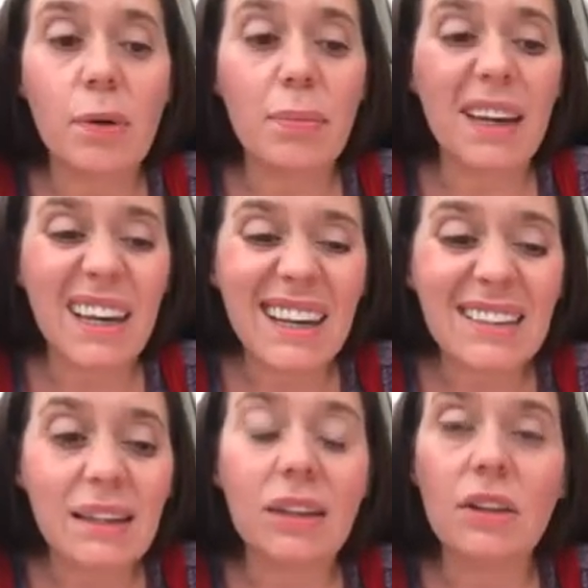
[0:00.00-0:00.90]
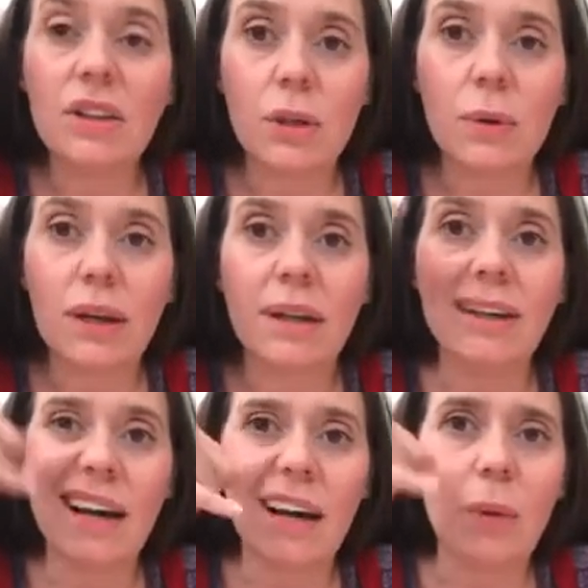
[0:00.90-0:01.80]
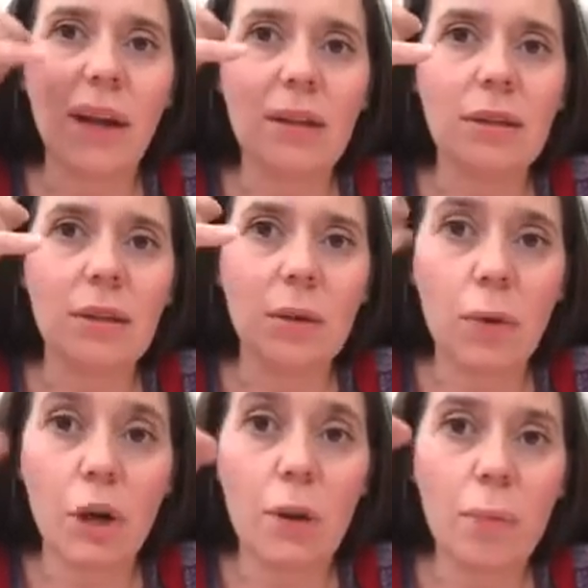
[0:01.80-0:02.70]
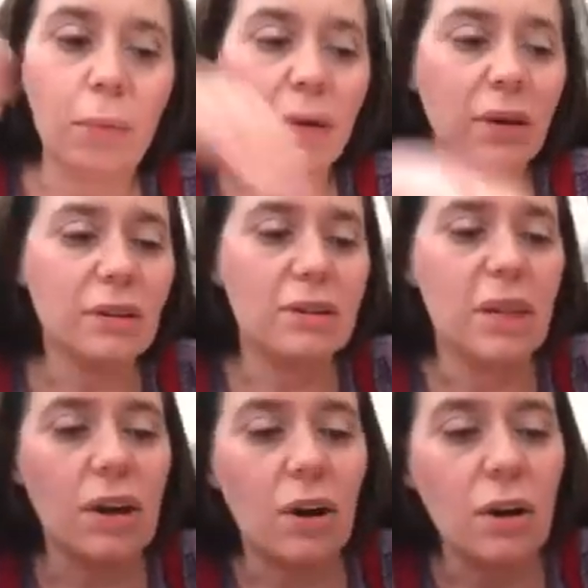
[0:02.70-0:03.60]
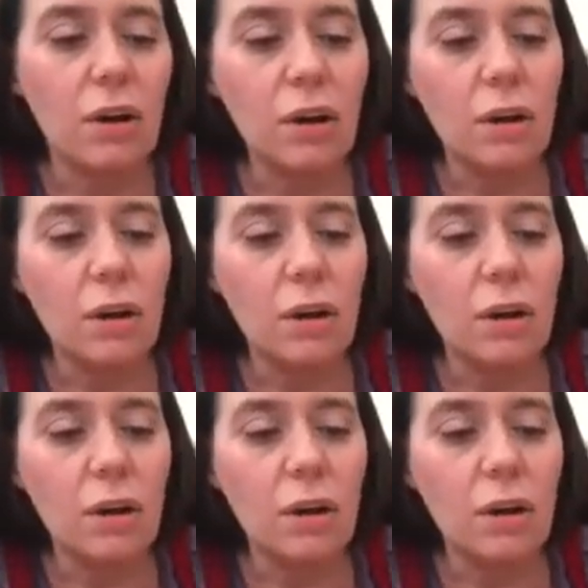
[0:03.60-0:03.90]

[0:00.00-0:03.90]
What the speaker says: probably easier than doing yellow into purple because they are